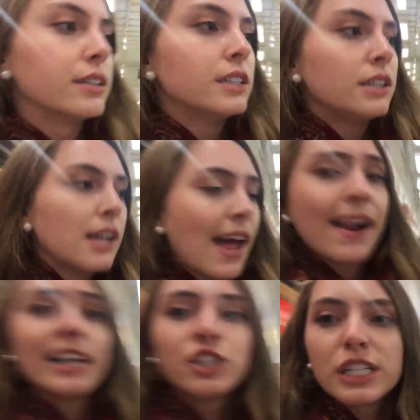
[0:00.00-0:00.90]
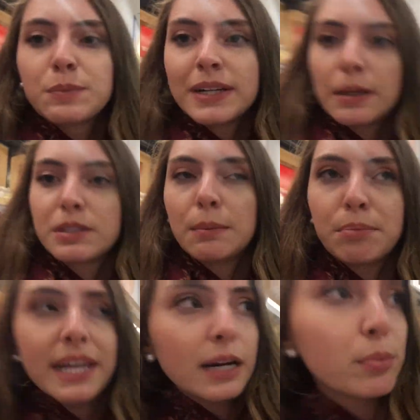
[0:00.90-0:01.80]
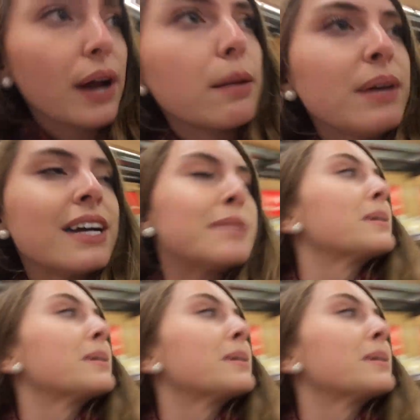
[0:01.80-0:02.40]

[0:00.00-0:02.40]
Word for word: And I just picked up some pita bread because I'm